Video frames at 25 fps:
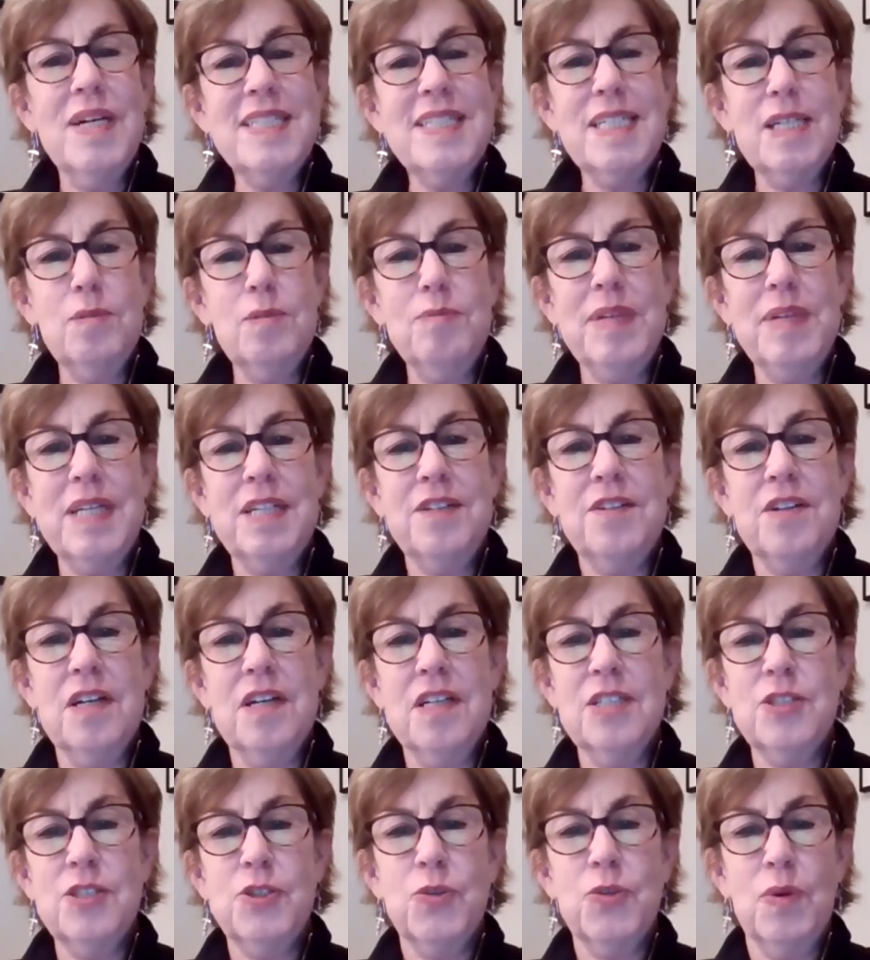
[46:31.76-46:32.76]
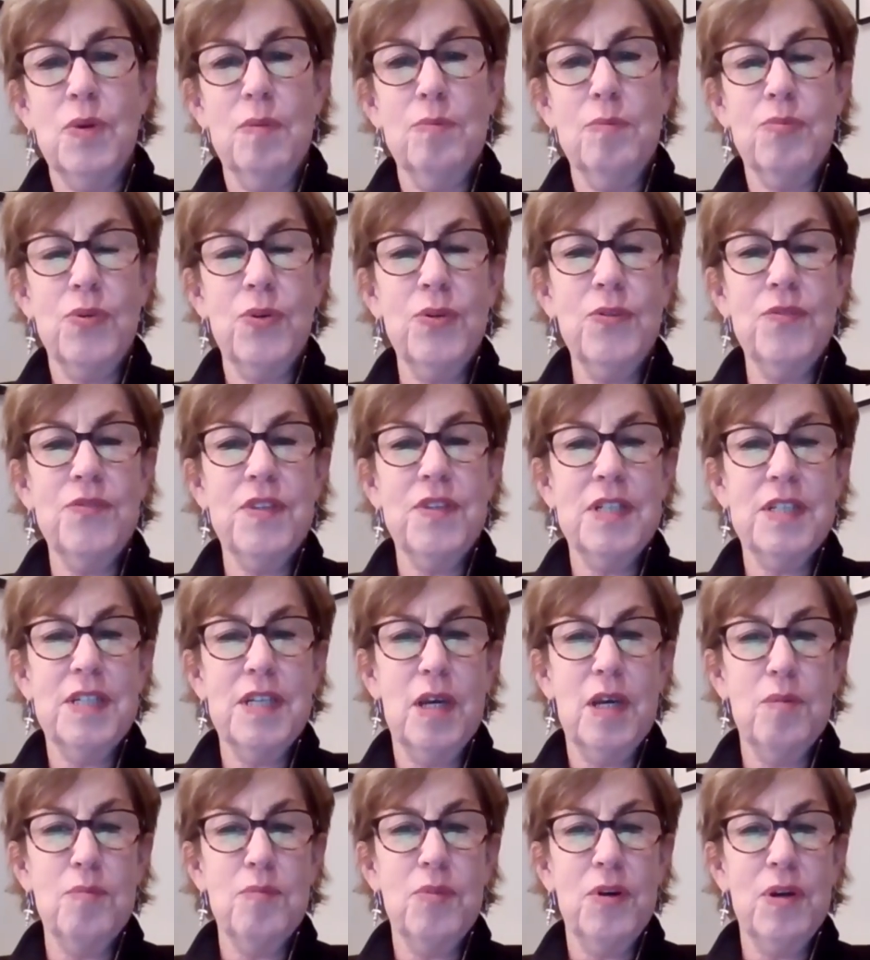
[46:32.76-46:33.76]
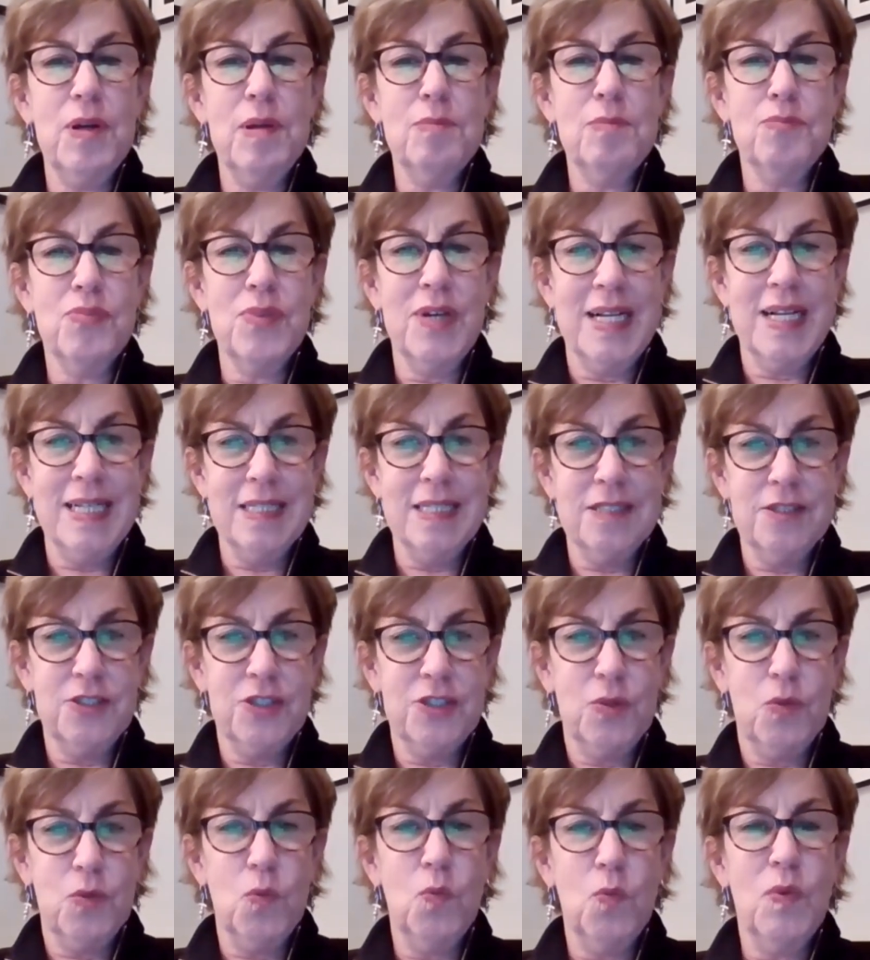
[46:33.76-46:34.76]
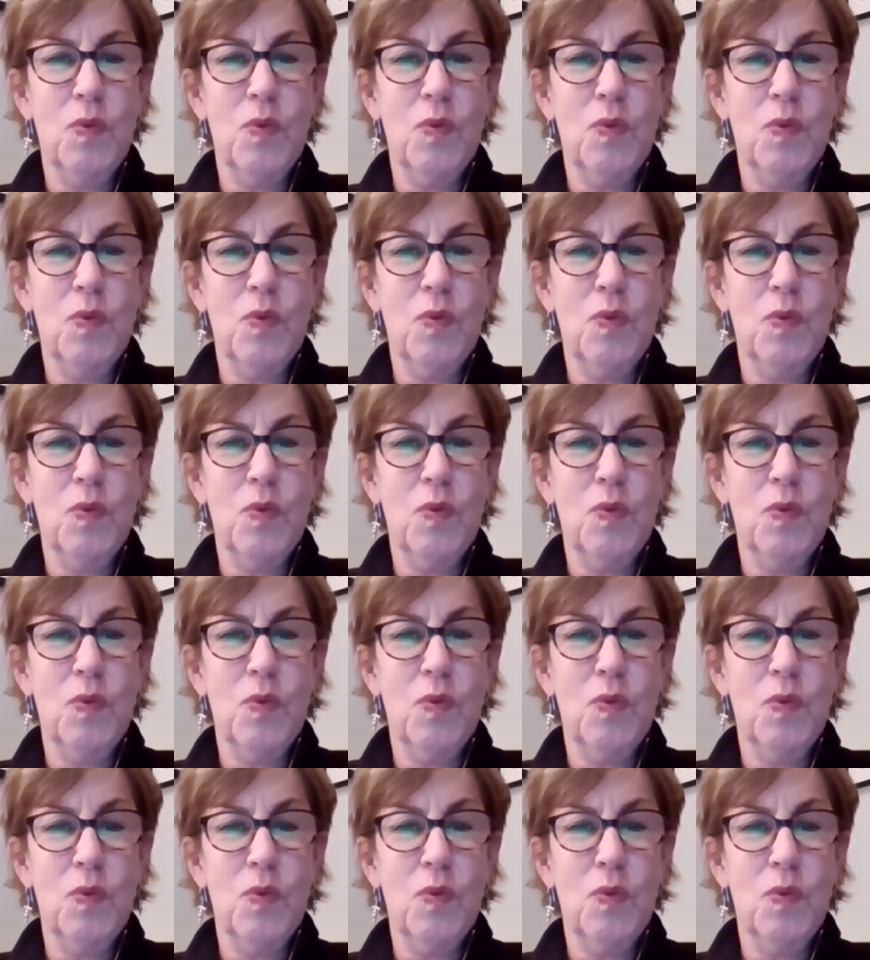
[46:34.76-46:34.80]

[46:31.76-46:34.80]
What can be done to improve the Danbury branch?